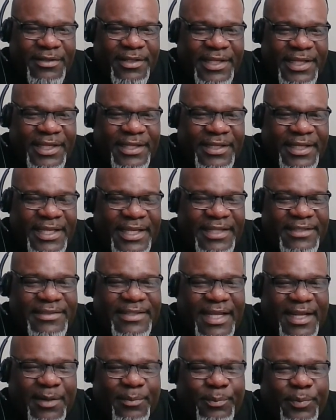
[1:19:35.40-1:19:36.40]
He's
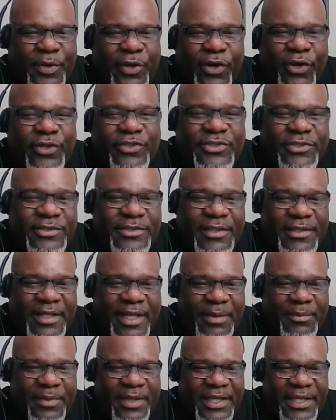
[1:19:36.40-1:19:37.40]
not a person to
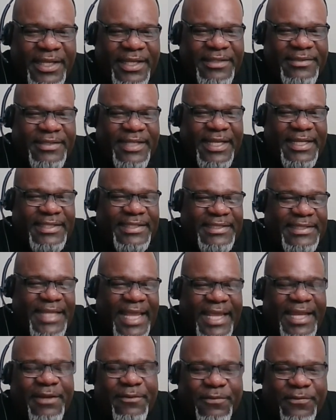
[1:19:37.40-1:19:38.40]
them. He is a
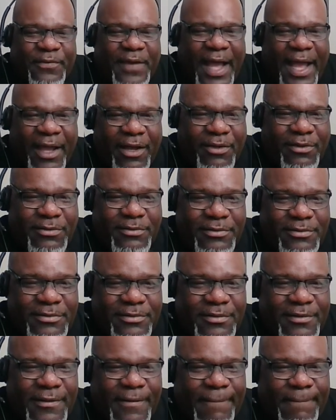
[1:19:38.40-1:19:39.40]
data file.
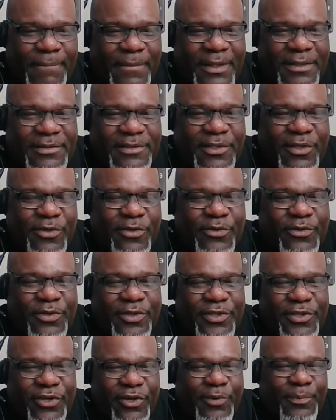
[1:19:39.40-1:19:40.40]
So
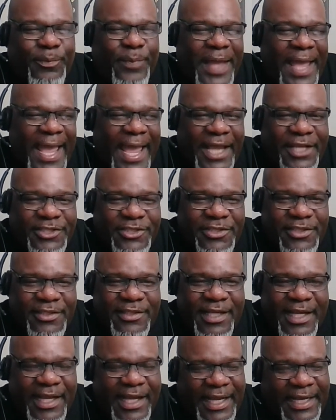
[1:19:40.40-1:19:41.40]
your
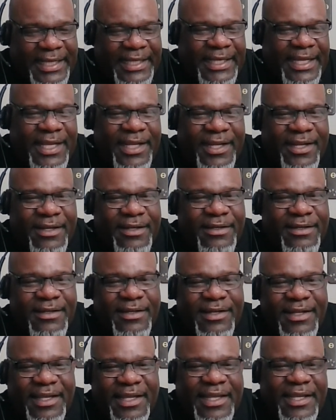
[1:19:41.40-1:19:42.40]
passion, I get it.
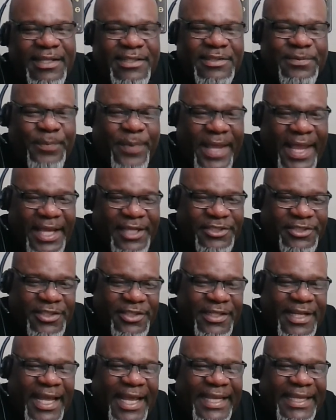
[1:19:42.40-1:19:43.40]
His
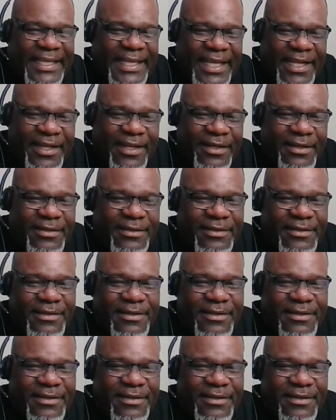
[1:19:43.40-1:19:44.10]
passion, I get it.